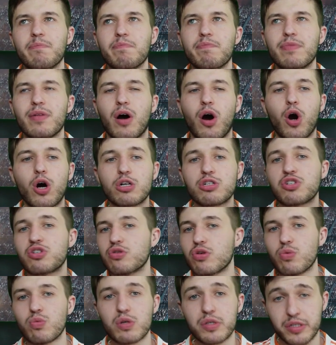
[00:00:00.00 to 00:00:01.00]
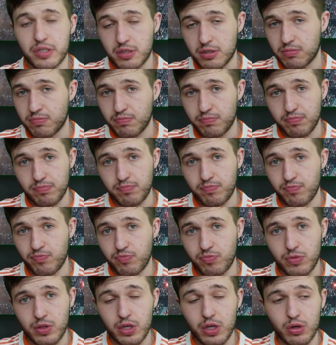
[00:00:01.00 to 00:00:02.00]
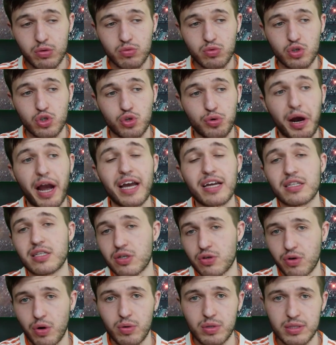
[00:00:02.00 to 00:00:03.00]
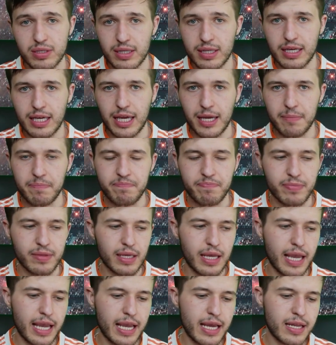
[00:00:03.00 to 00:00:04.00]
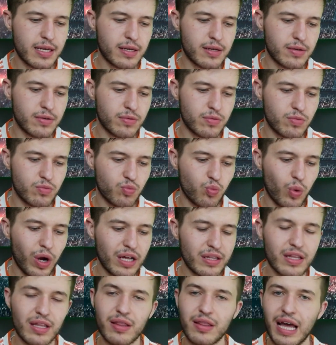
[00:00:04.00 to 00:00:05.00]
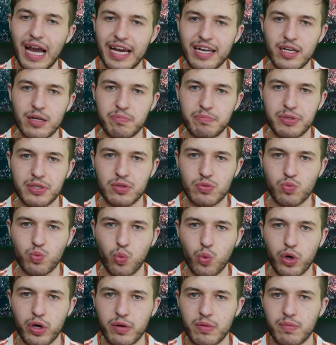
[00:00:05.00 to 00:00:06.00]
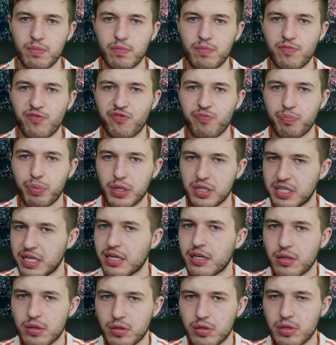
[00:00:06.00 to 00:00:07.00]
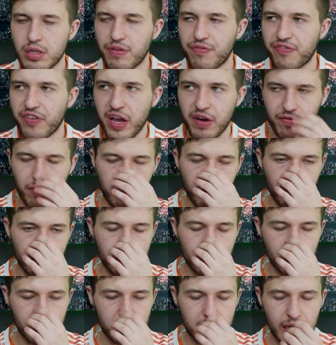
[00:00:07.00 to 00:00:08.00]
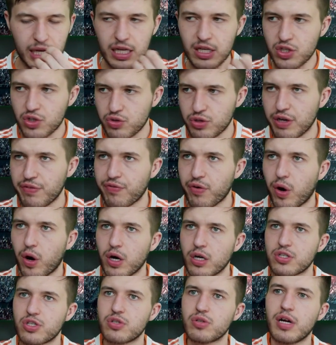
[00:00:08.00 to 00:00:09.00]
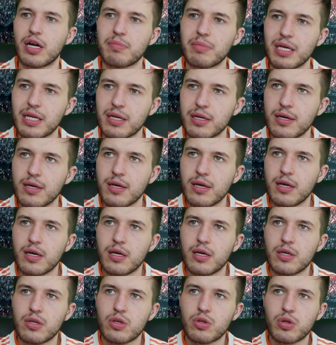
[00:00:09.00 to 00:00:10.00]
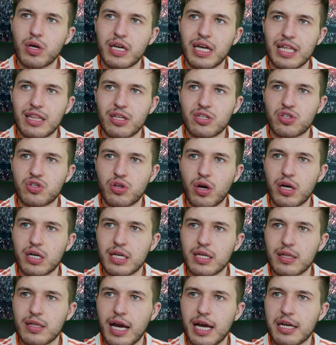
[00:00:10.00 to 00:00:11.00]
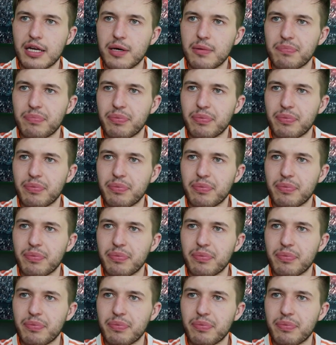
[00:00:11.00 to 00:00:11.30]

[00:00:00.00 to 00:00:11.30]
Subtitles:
Arsenal was, trying to grow into the game. And while the lineups weren't particularly favorable due to injury for Arsenal, I mean, you look at the starting lineup,